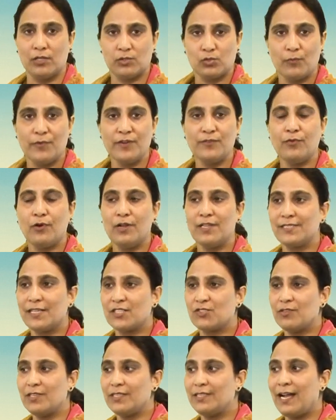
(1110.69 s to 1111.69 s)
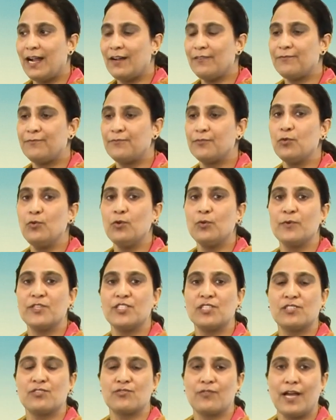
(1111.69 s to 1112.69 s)
So windfall is actually that fruit which
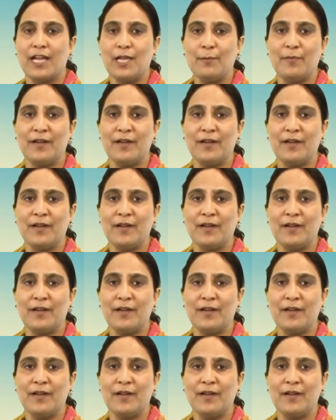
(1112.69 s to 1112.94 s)
is ripe,